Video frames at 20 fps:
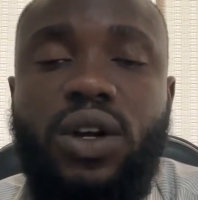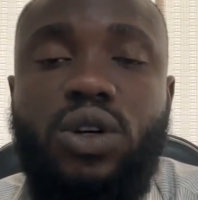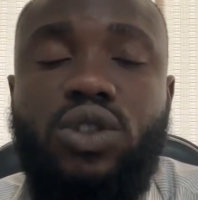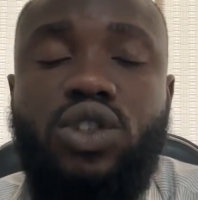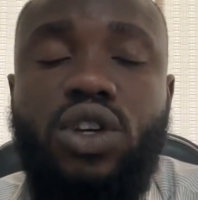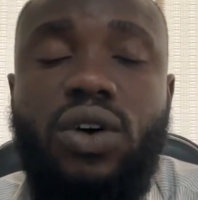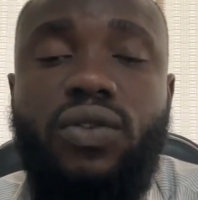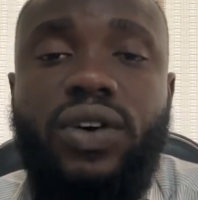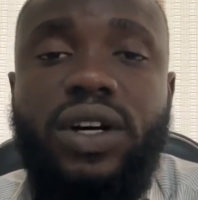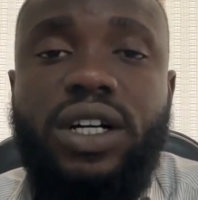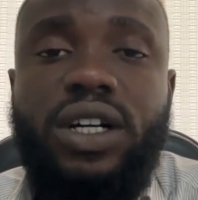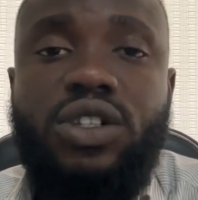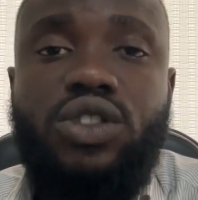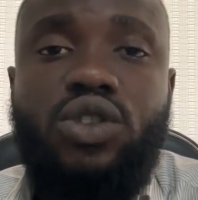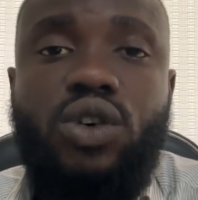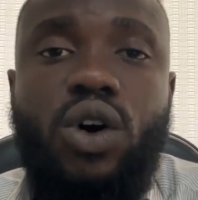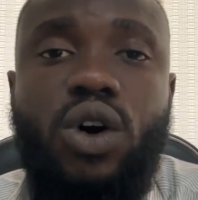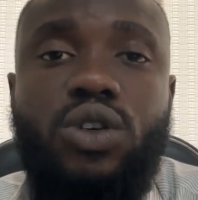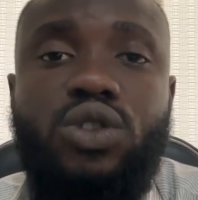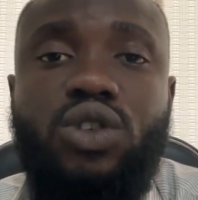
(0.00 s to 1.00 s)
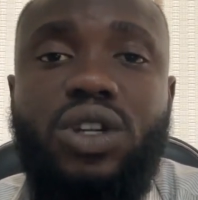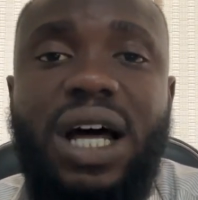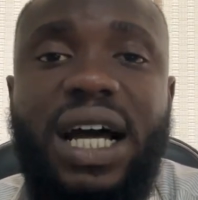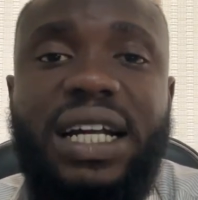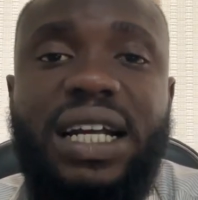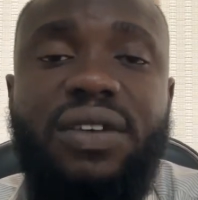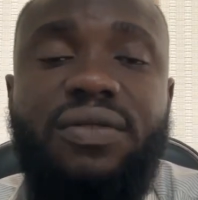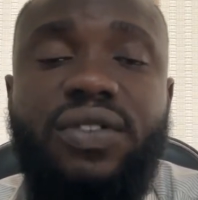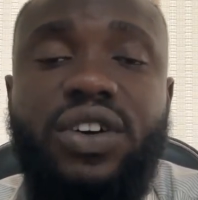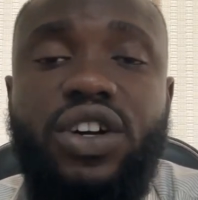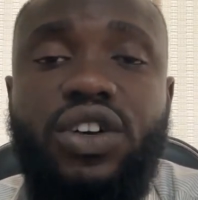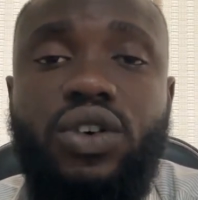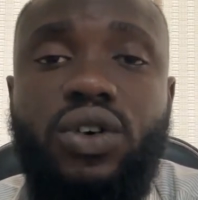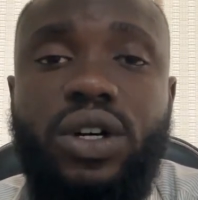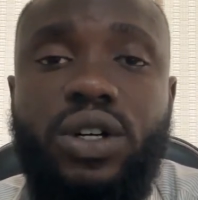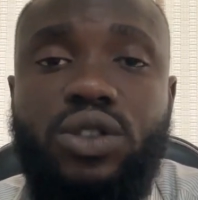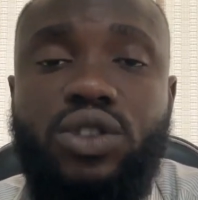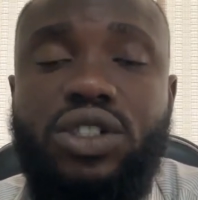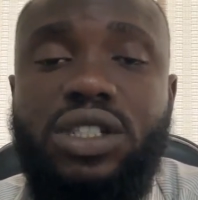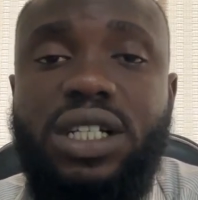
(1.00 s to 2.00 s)
Also, don't forget to also like the video
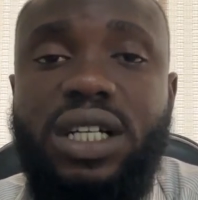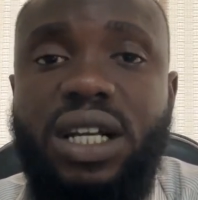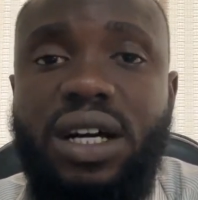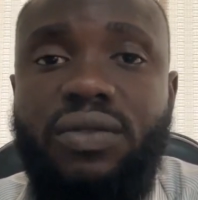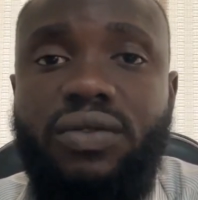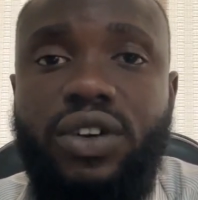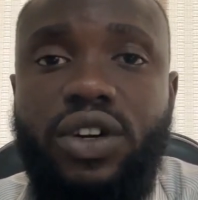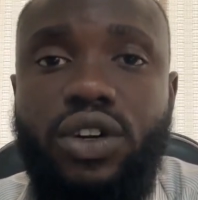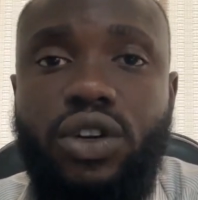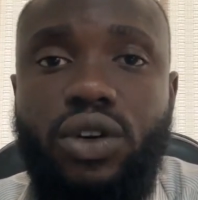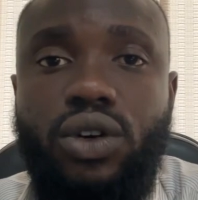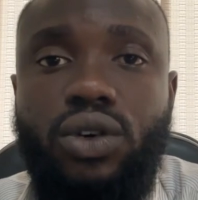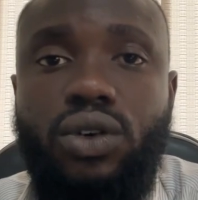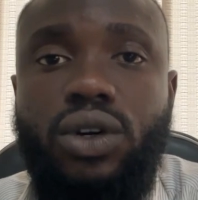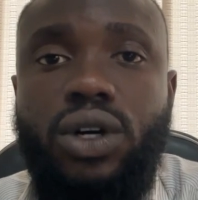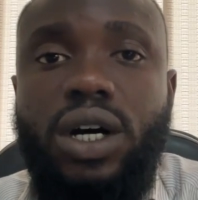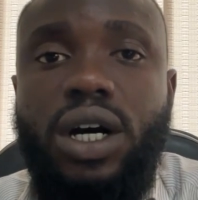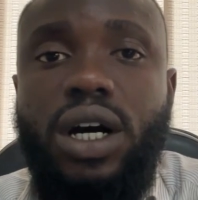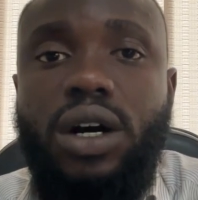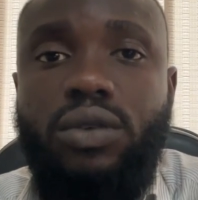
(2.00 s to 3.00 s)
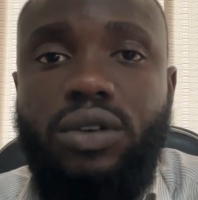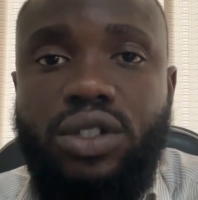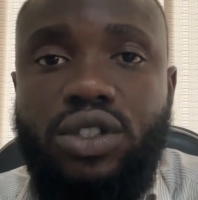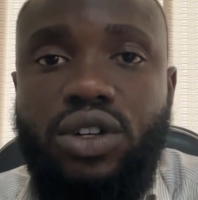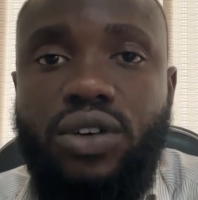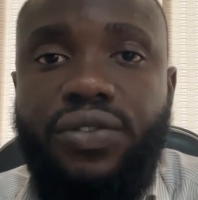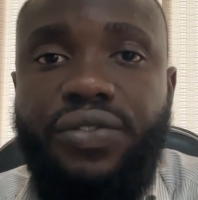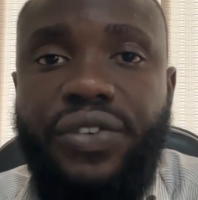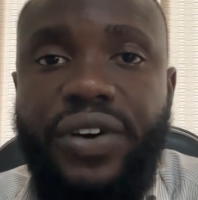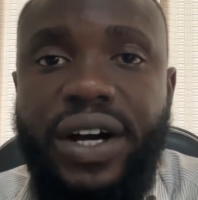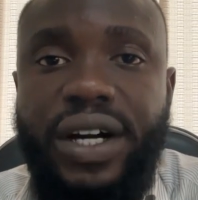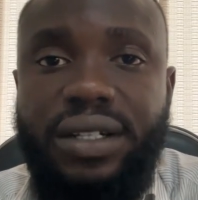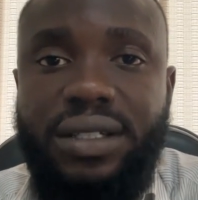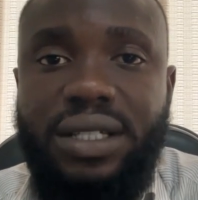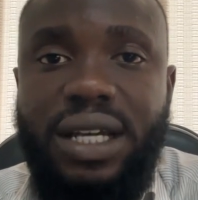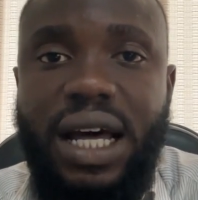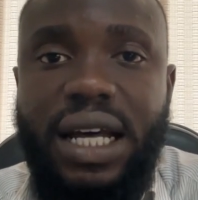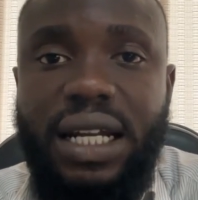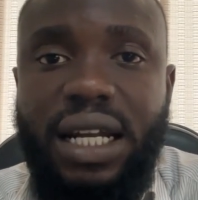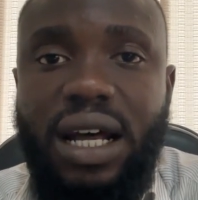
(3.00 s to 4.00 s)
and also share the video with your friends
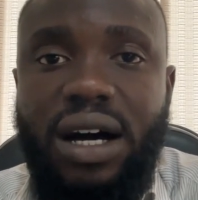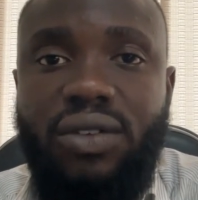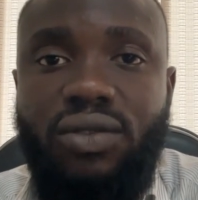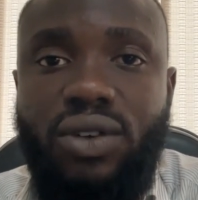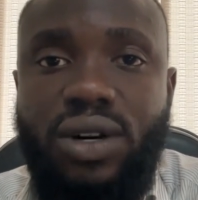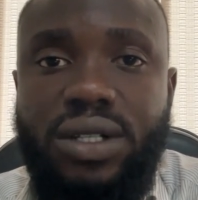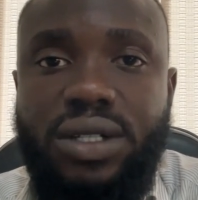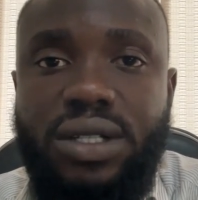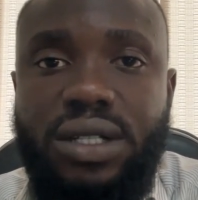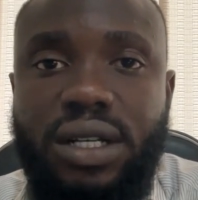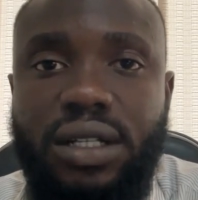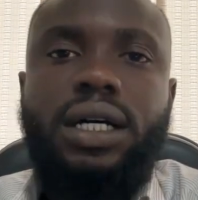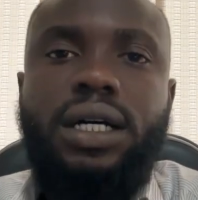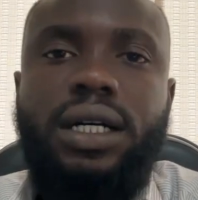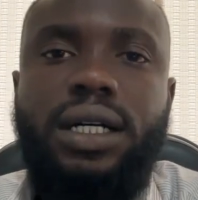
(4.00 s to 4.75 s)
and loved ones.